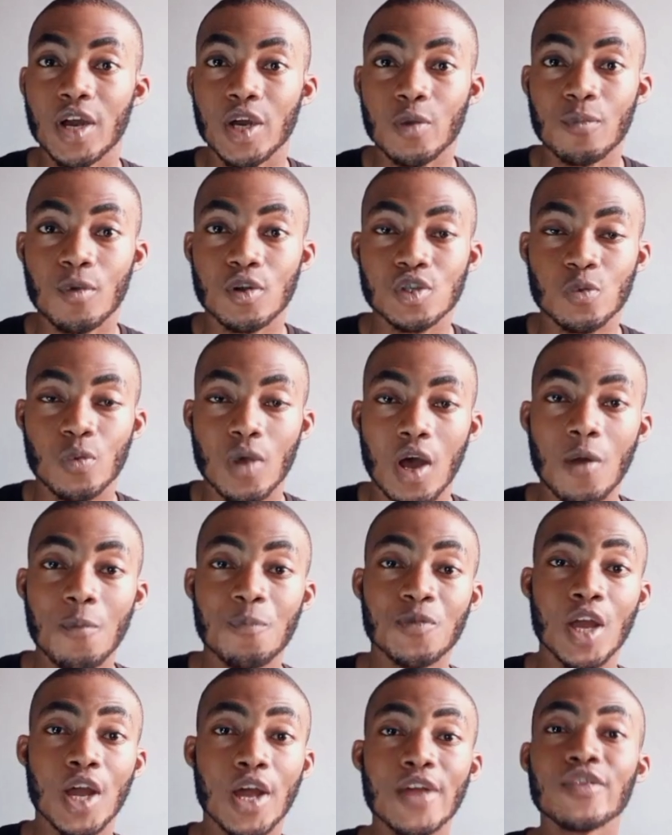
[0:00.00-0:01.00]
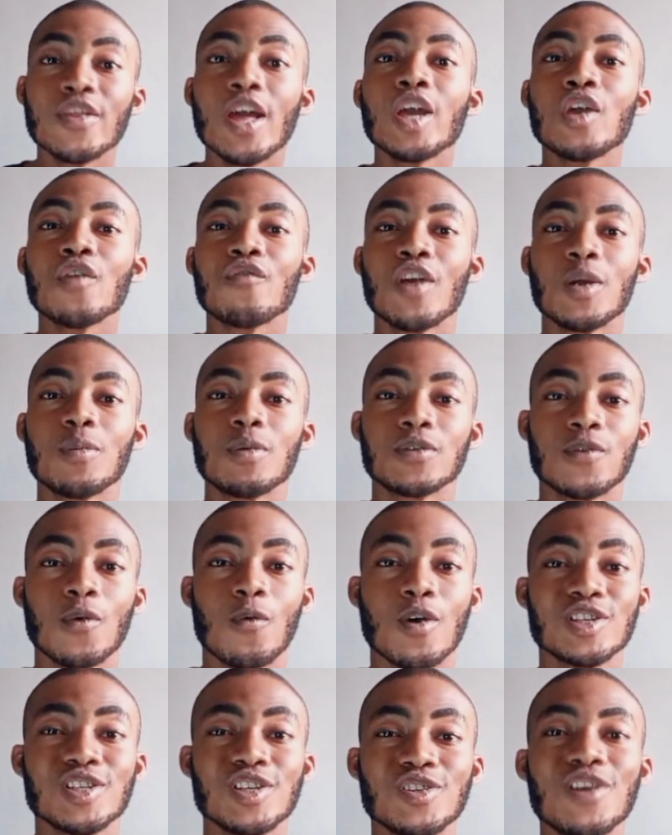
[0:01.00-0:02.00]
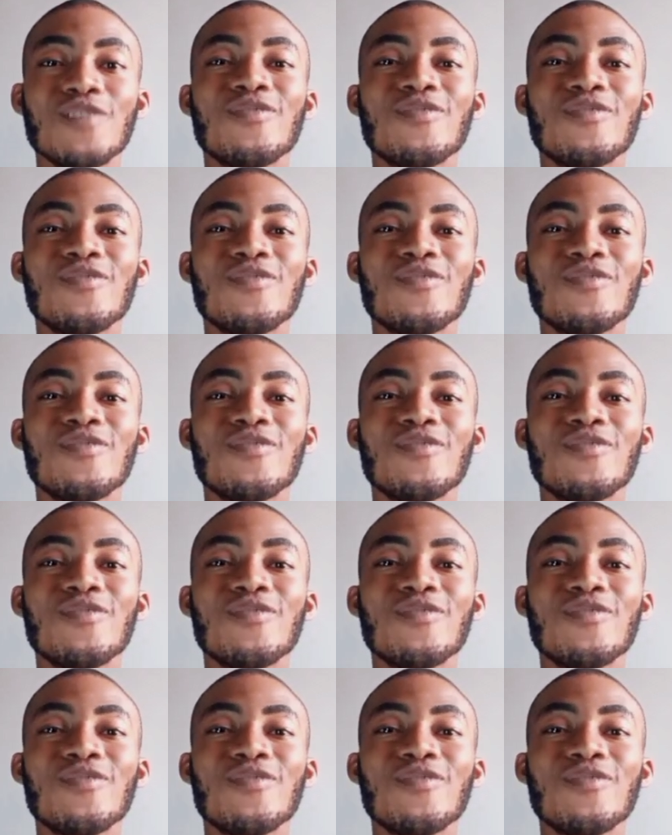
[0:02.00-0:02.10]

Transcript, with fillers: very much well. Thank you very much for watching.